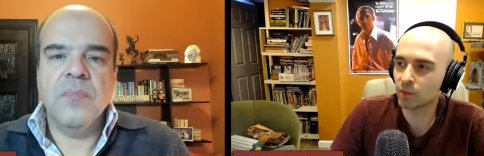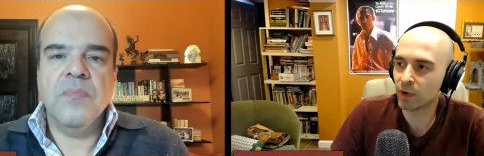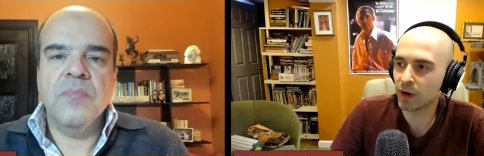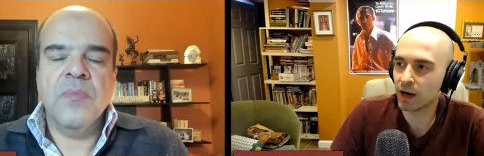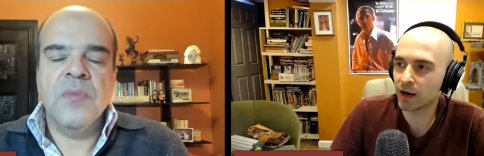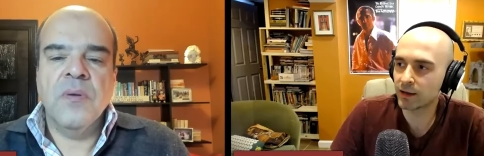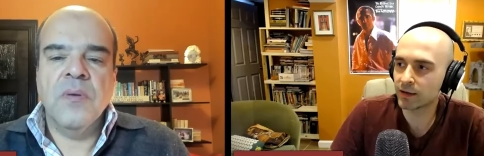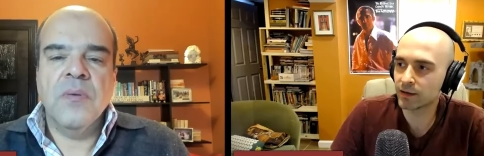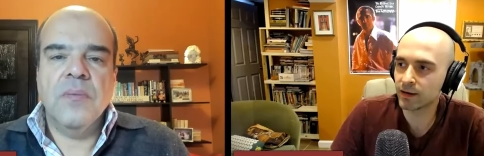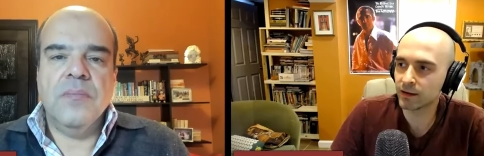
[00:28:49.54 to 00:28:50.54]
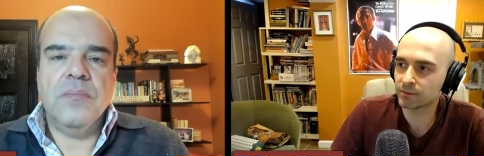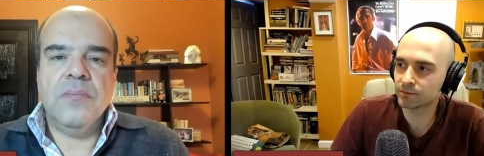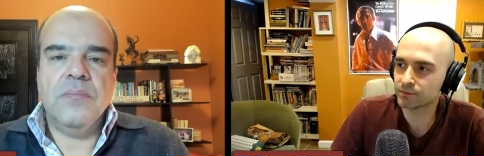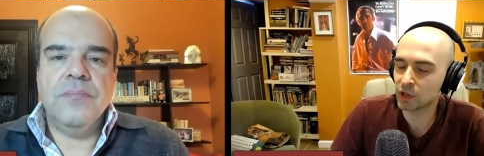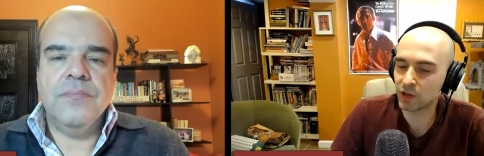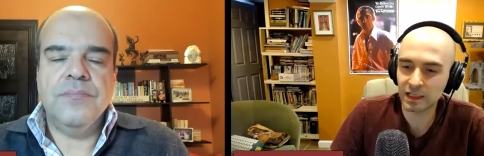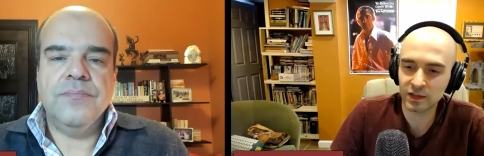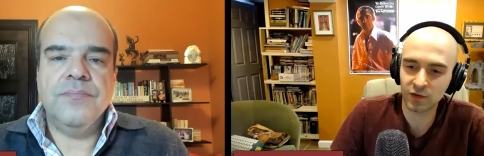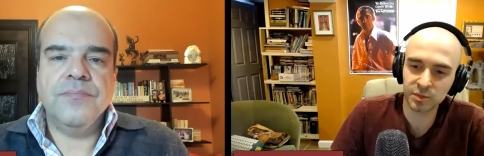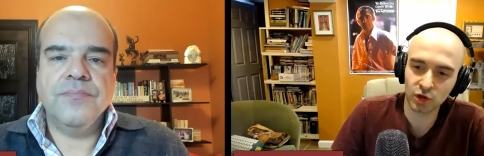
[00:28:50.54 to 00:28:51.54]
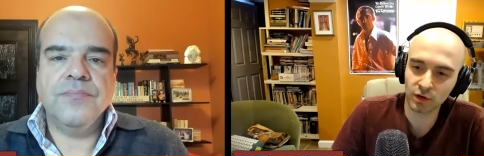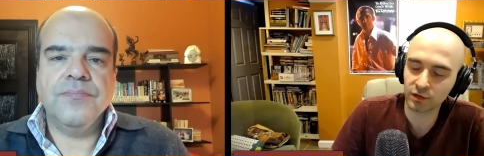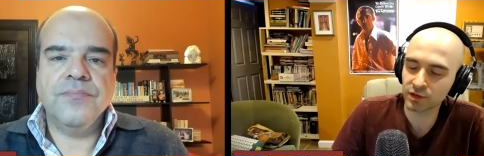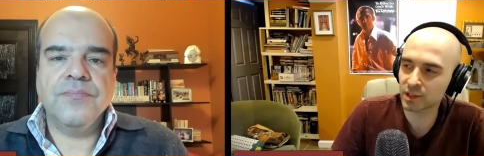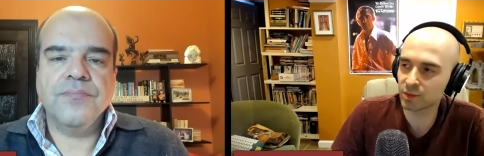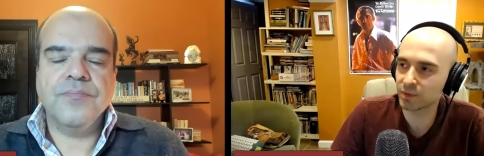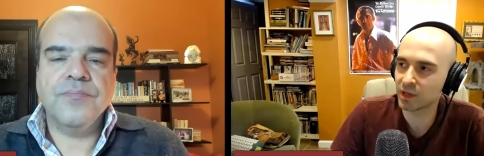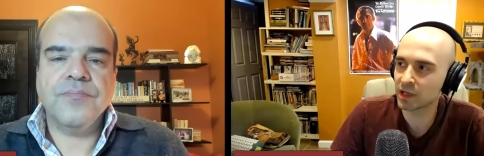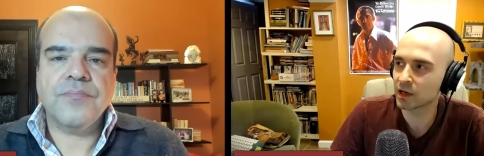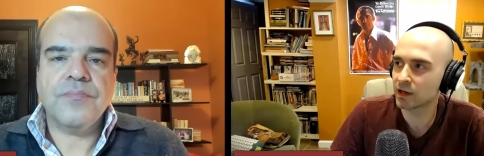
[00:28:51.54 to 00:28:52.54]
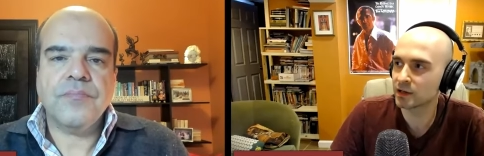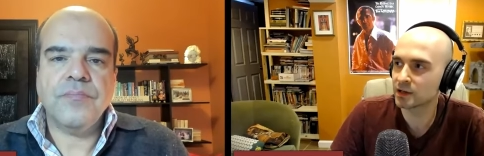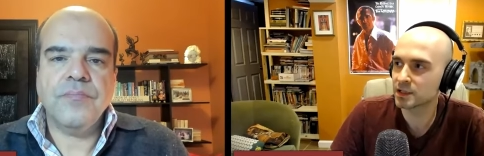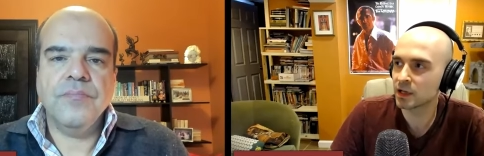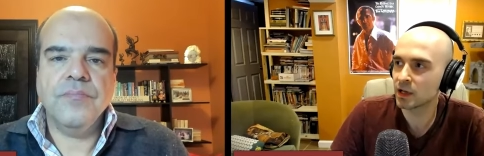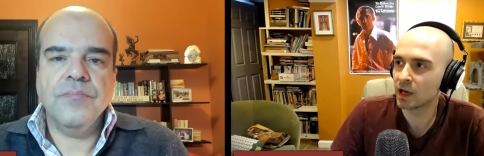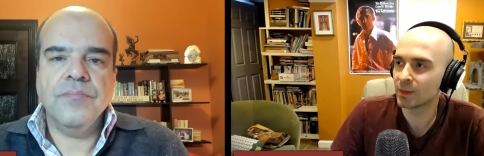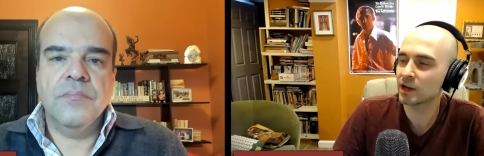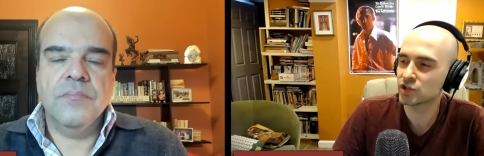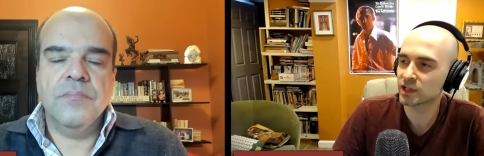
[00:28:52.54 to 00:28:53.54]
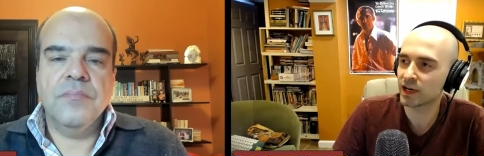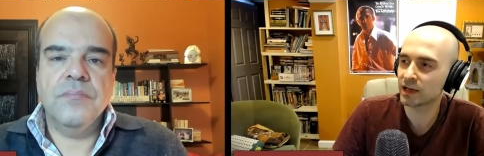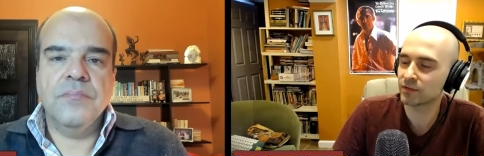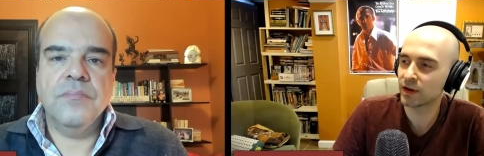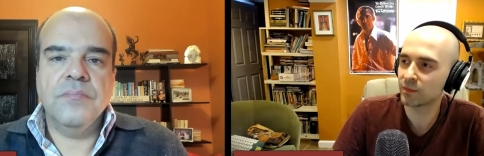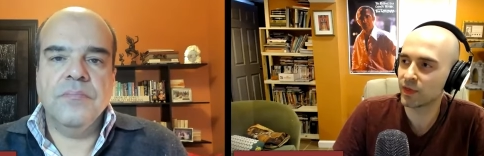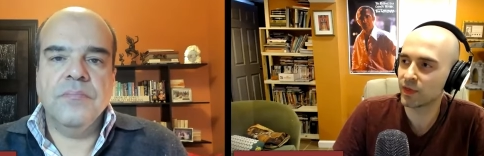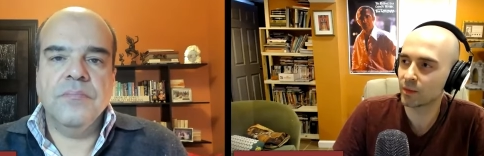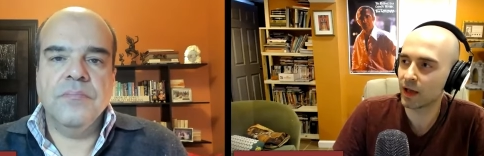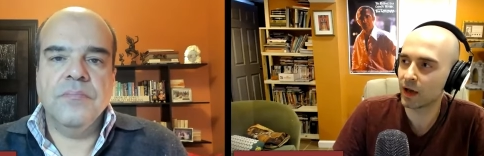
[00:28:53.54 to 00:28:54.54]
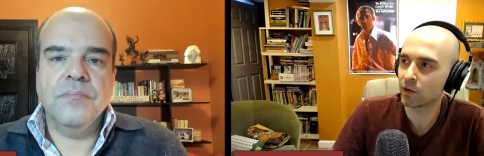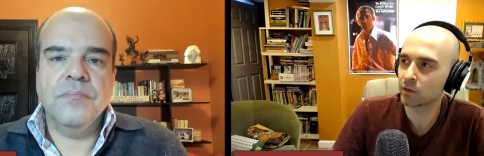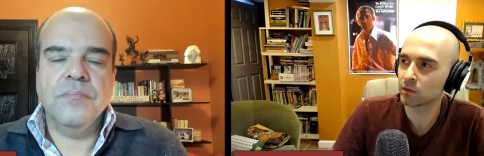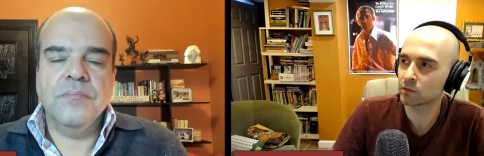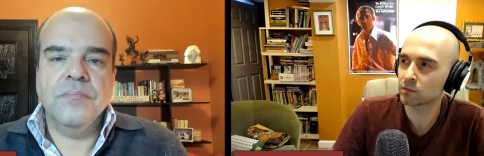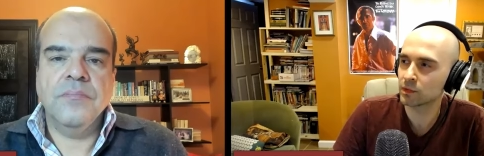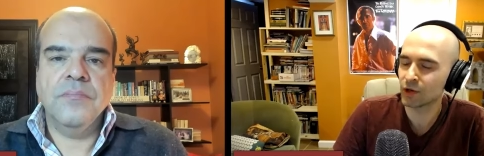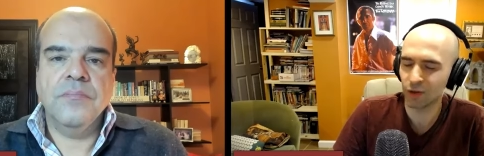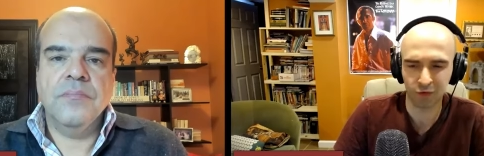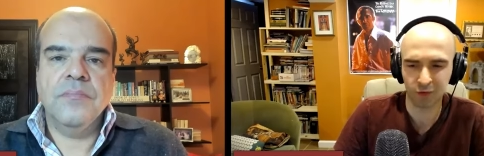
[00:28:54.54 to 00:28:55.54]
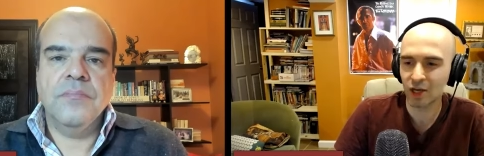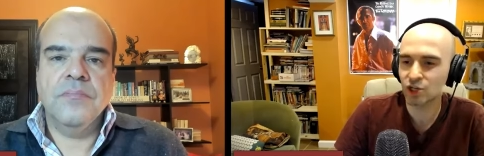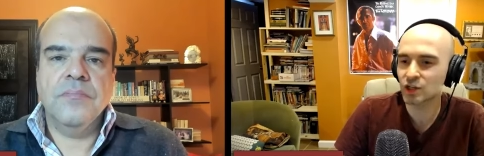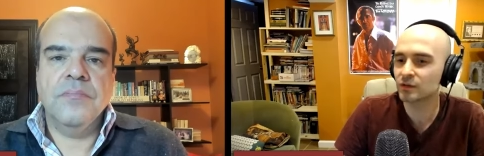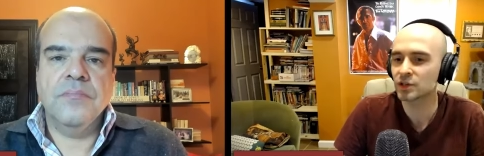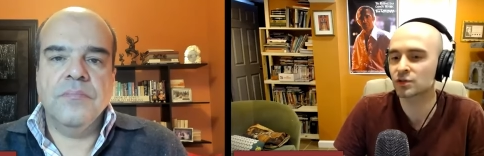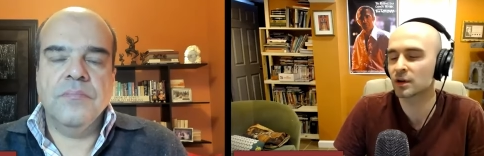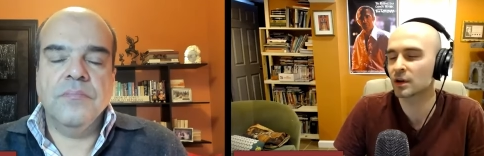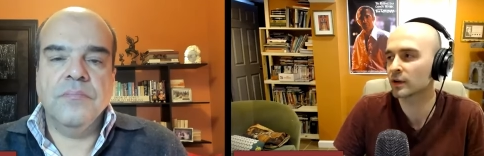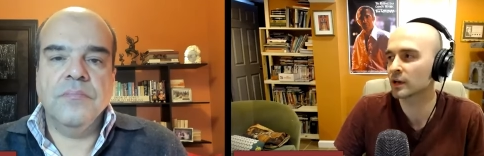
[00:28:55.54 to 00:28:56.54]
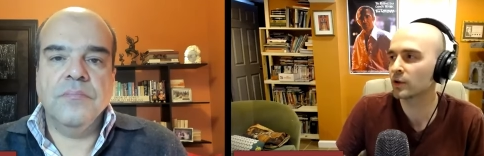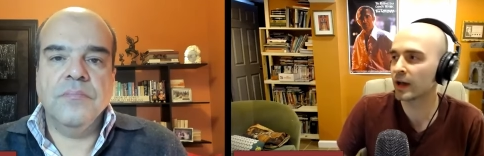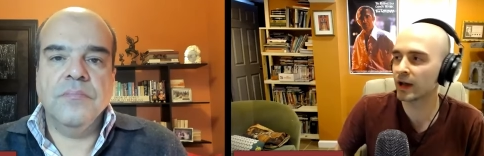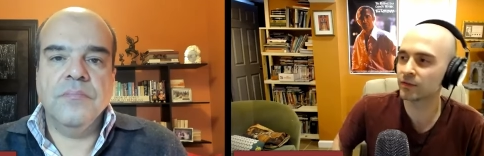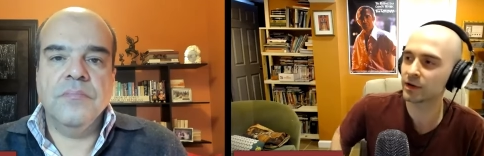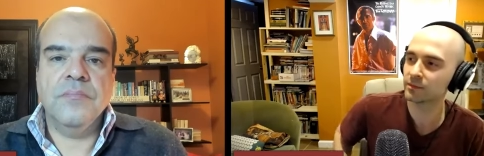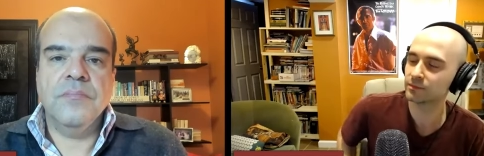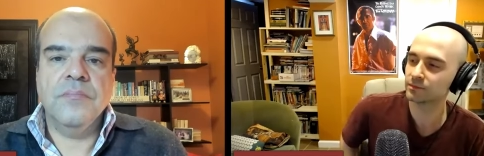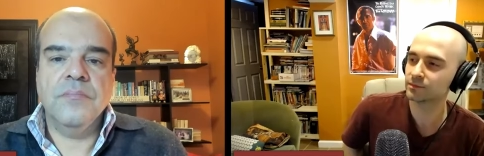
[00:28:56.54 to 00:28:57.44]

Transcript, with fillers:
Speaker 1: by um, you know lots of observers simply because you know just kind of um, think about you know the formation of Israel, right? You have uh,